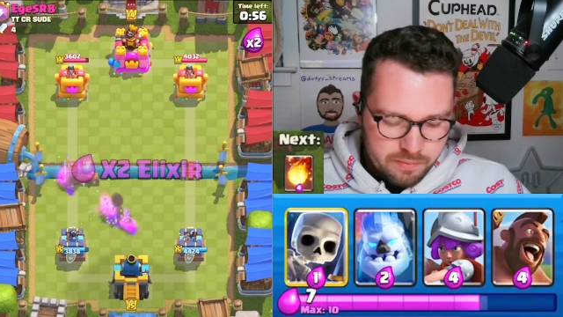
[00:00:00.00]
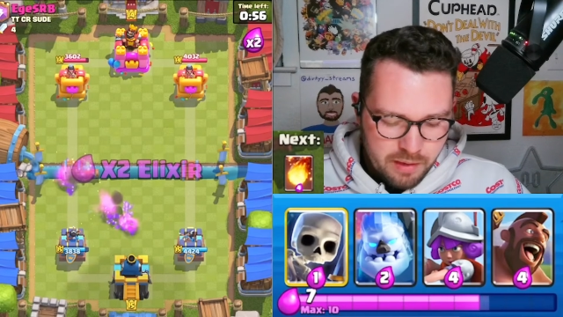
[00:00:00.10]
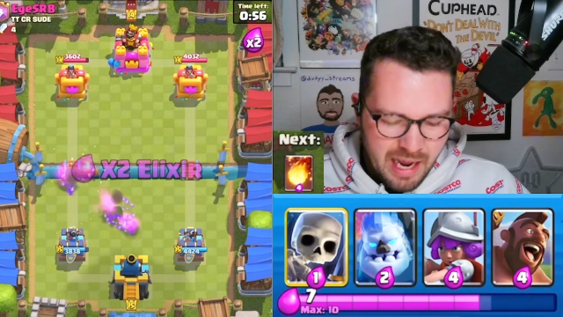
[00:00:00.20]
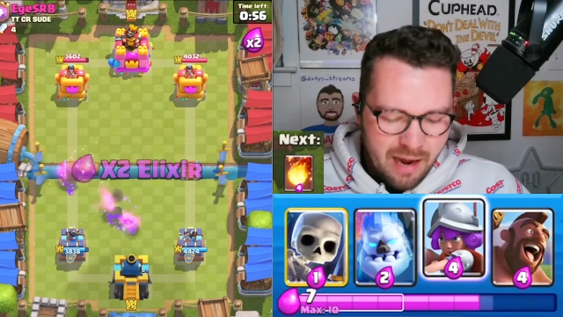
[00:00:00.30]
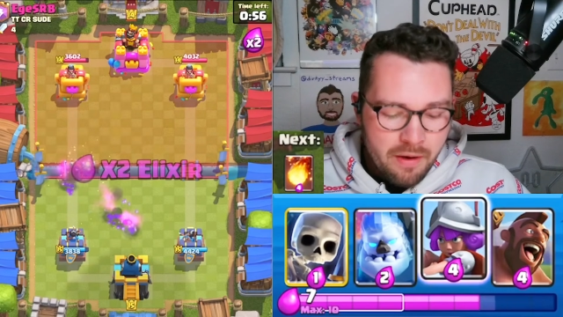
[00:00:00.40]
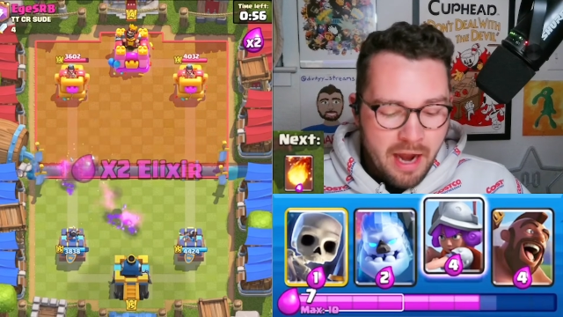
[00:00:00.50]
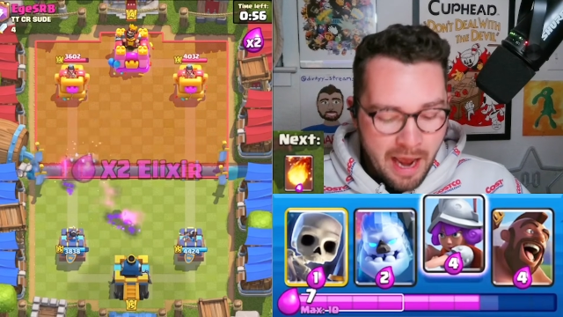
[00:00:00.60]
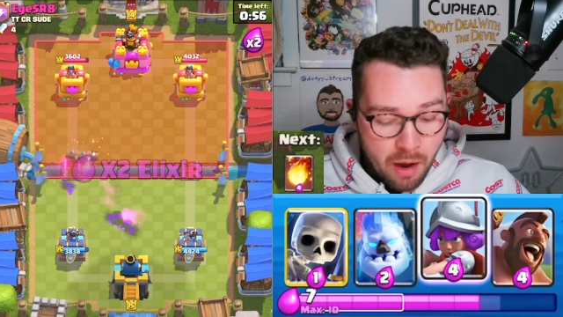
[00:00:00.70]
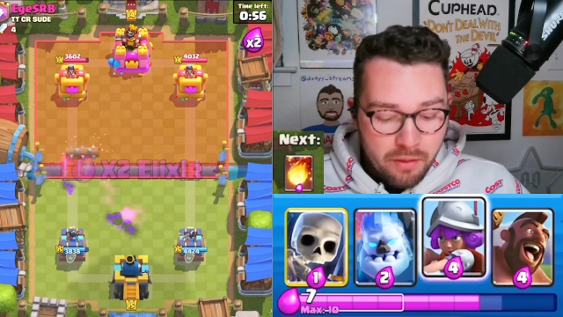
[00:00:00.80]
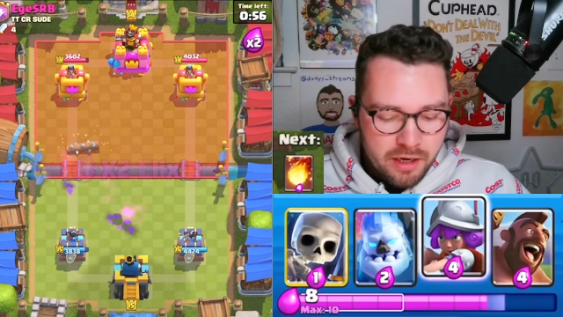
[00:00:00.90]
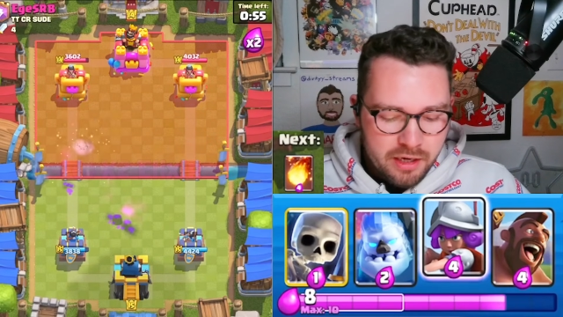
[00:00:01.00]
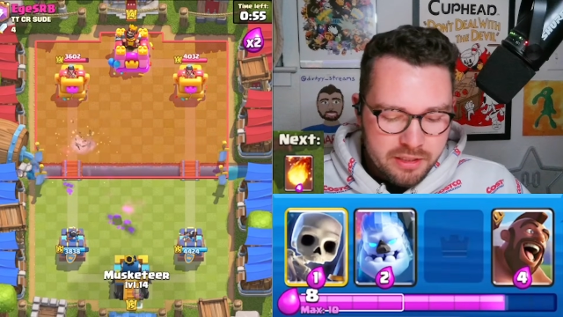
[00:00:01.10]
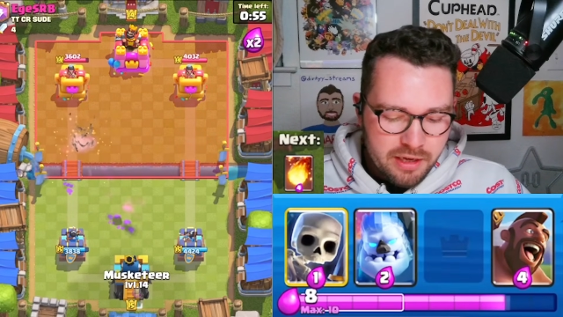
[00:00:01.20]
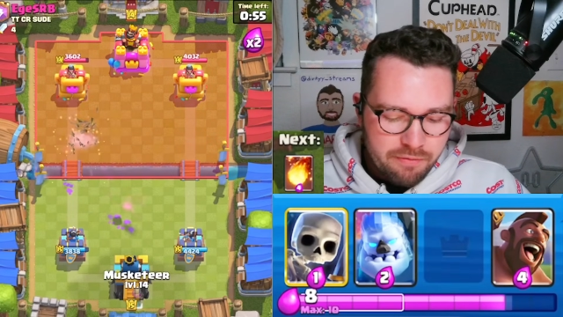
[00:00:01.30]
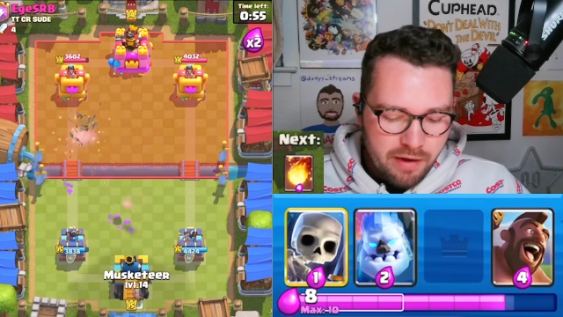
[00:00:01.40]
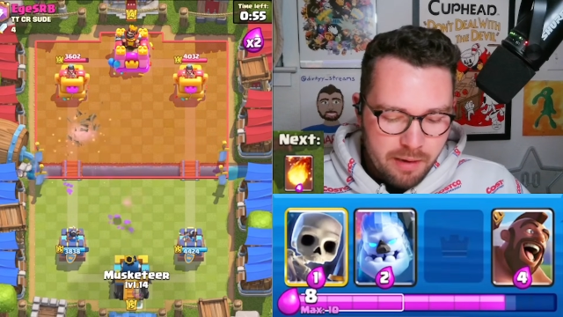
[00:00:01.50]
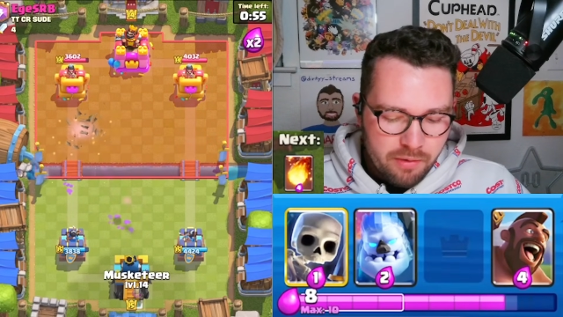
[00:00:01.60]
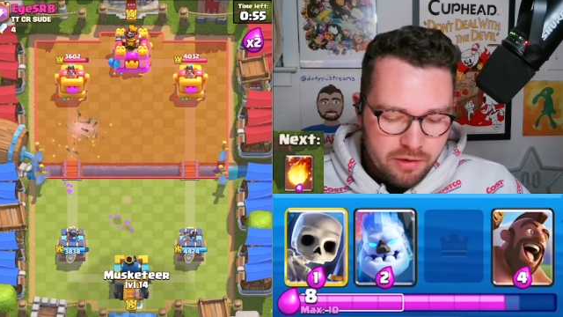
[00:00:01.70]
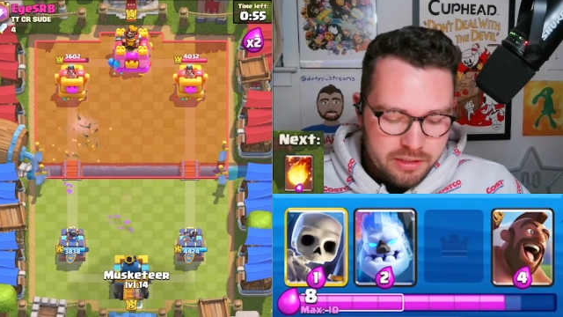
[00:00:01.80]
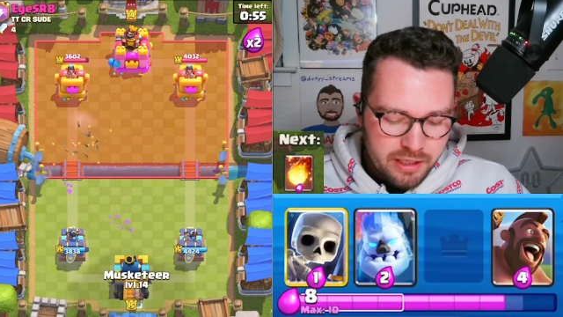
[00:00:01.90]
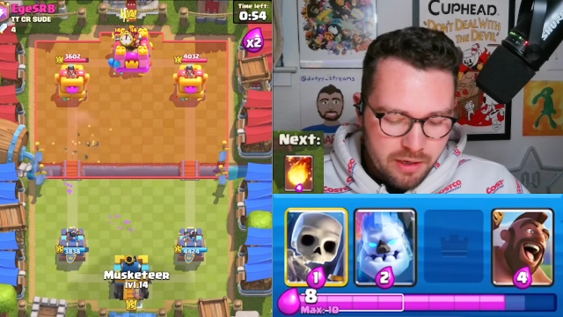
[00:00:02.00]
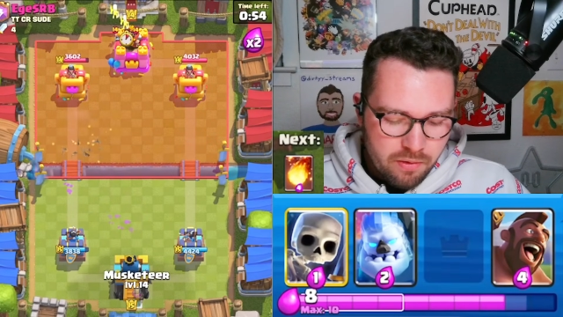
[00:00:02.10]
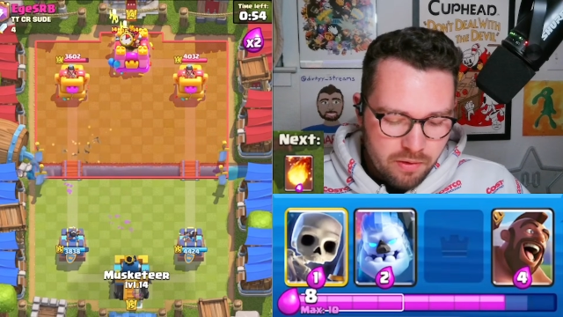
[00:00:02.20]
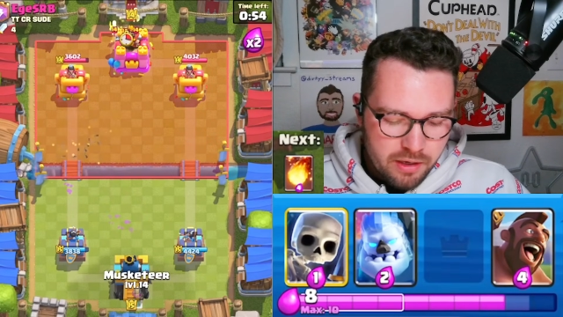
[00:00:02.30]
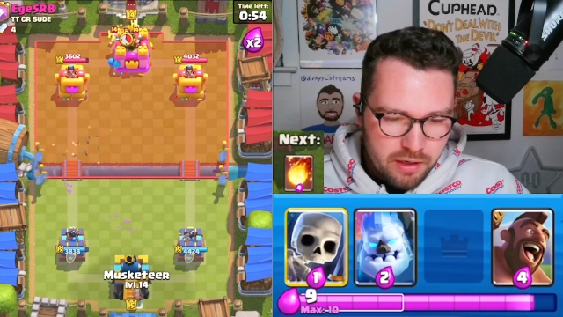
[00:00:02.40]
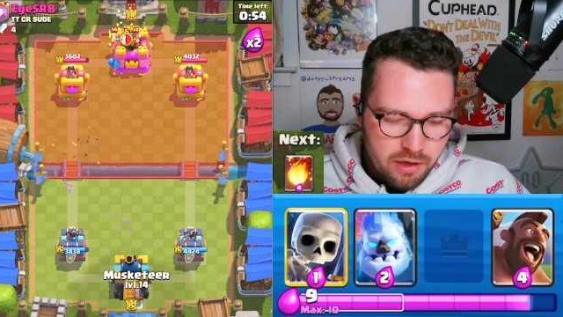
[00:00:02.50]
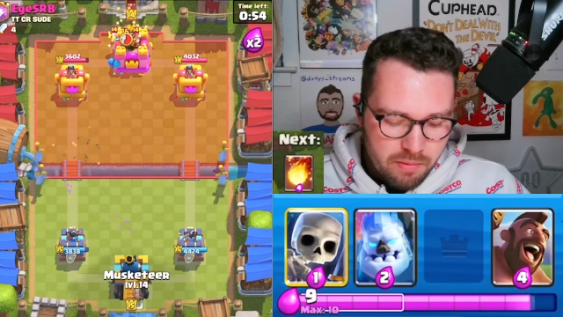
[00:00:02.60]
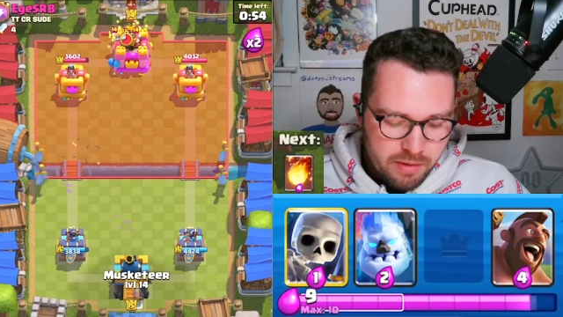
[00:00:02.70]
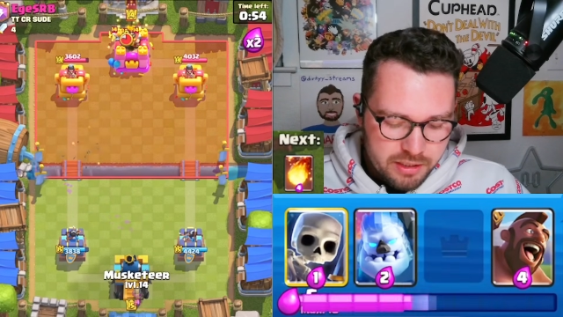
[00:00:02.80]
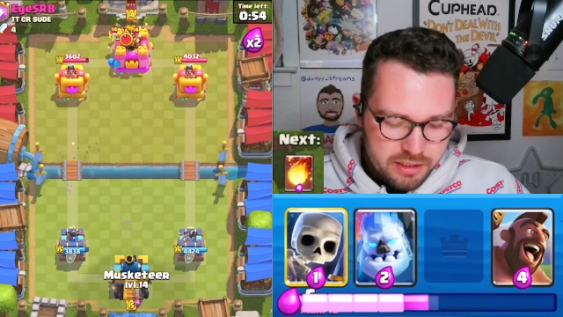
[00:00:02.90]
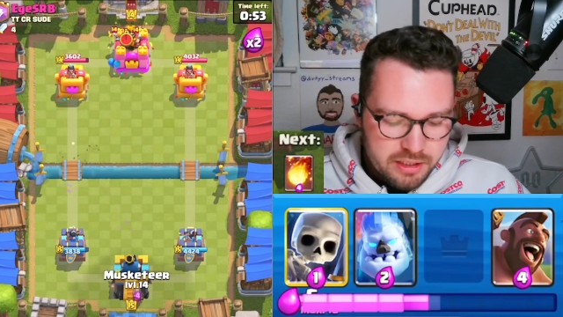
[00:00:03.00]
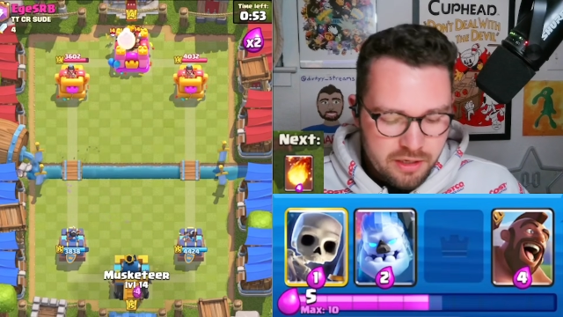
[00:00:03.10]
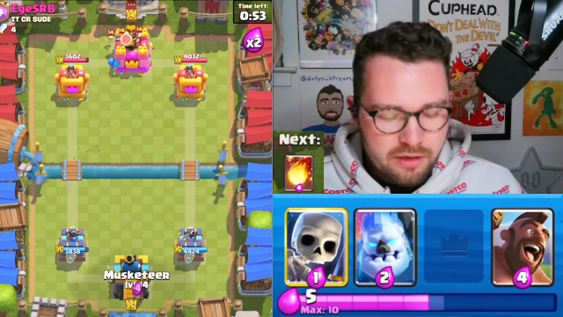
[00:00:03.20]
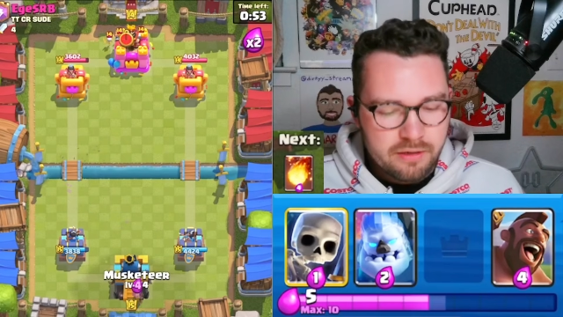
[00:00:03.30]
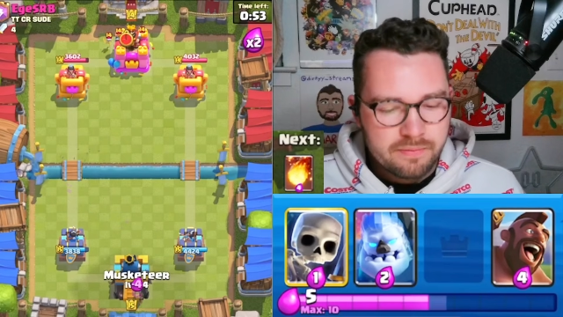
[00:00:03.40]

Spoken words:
And now that he doesn't have fireball on cycle, I can go musketeer.